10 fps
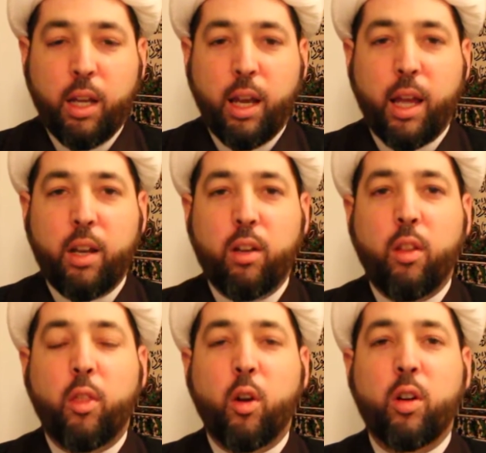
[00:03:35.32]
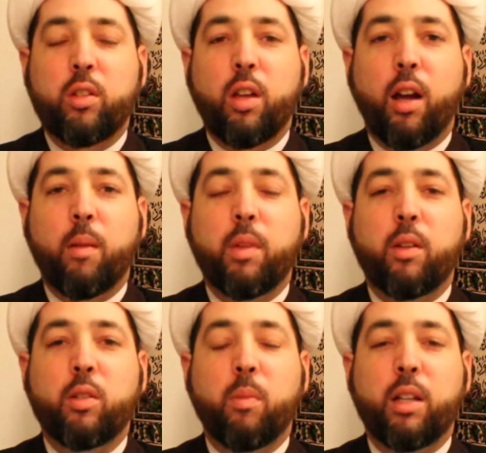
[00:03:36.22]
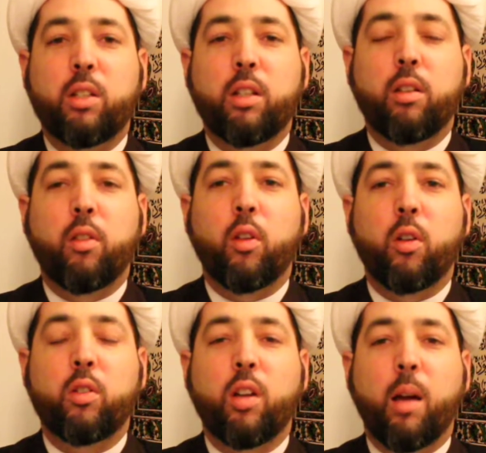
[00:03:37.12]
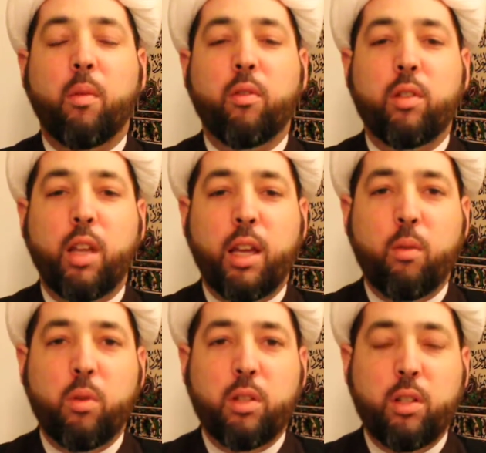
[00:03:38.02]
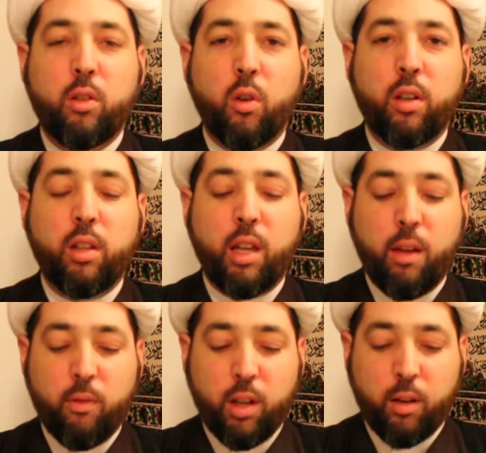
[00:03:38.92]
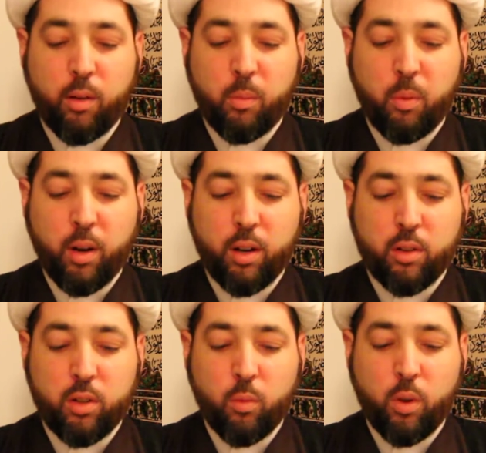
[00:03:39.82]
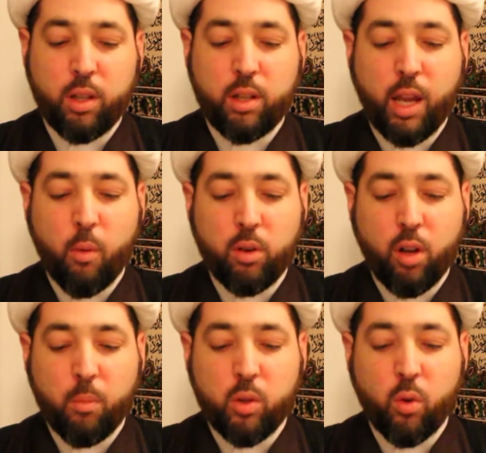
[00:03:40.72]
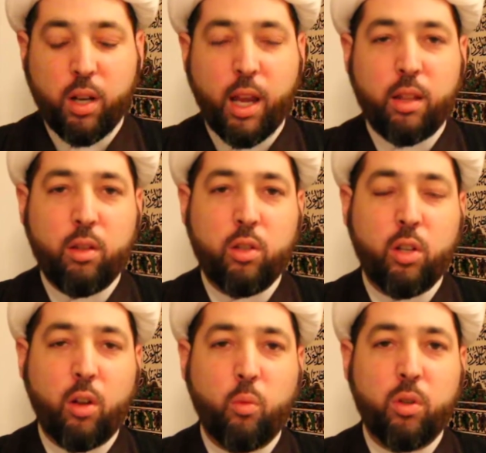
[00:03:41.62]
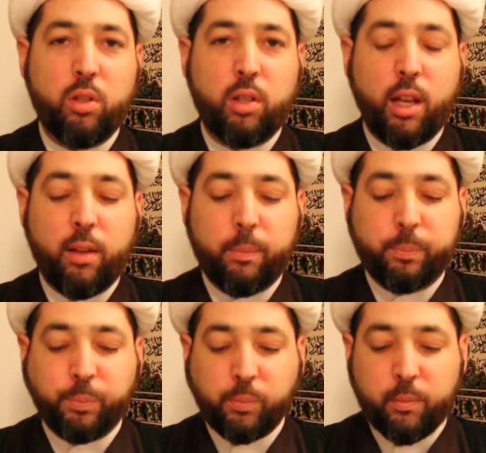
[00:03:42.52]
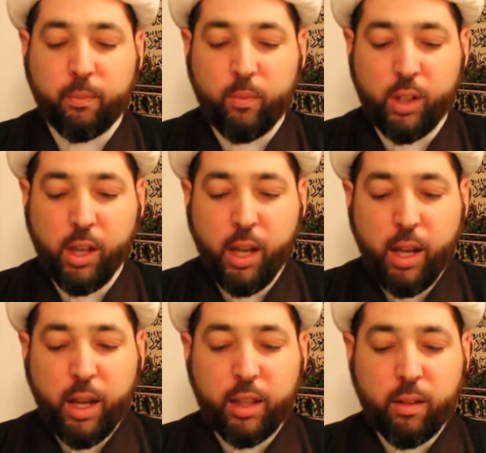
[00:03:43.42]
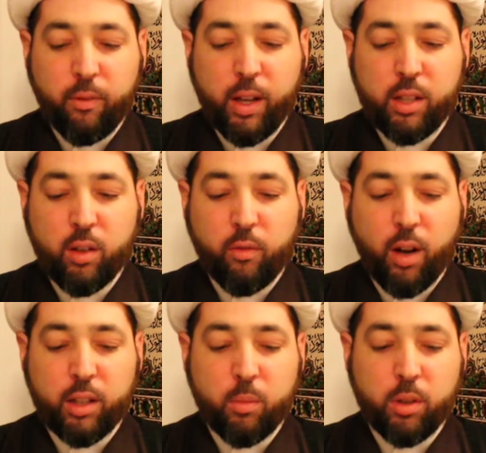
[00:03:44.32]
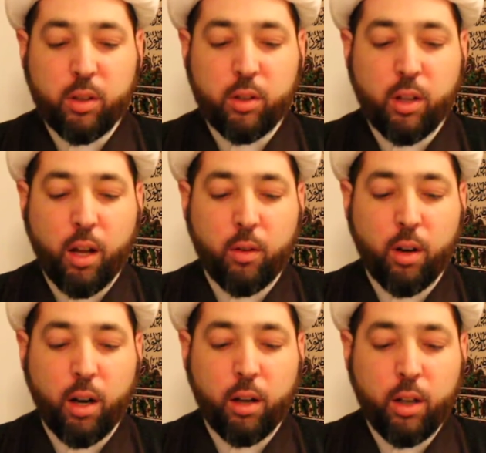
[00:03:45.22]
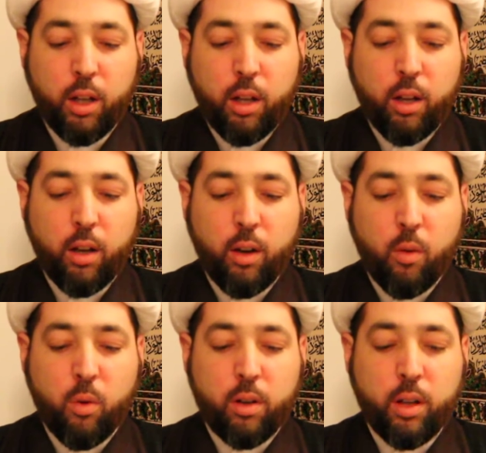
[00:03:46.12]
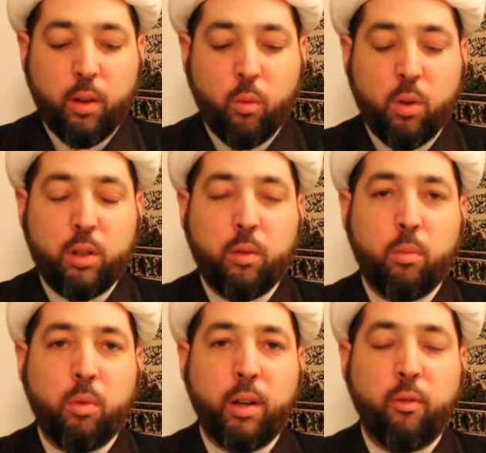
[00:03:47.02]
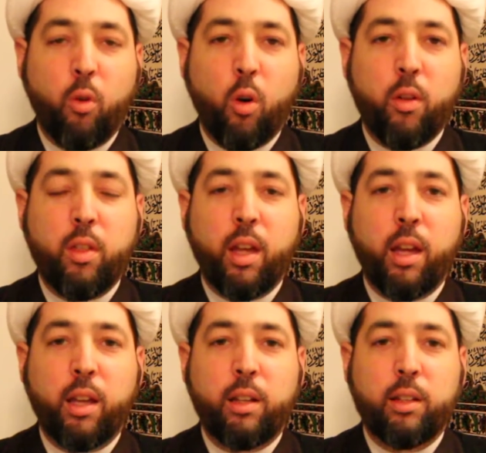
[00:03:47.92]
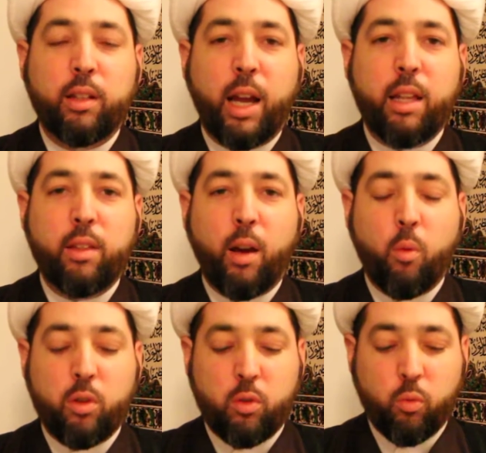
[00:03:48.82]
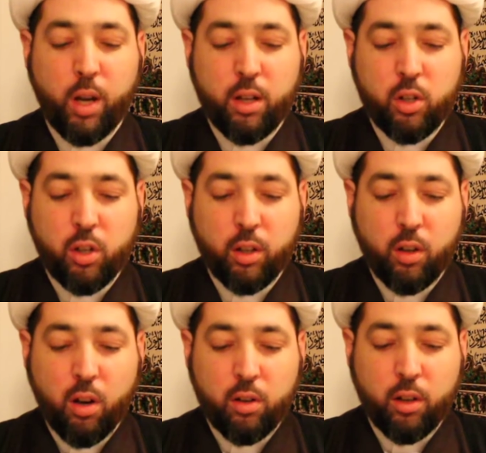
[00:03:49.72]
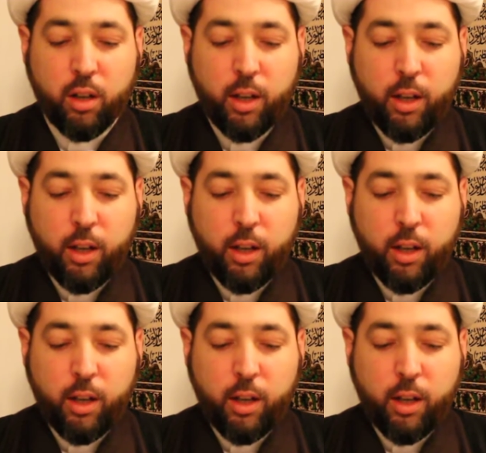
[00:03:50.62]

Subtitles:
And the third time that is mentioned, the third time of the day, was during the evening prayers. When the day would come to an end, the sun would set, and the face of Fatima Zahra would bring forth a light that was reddish in color,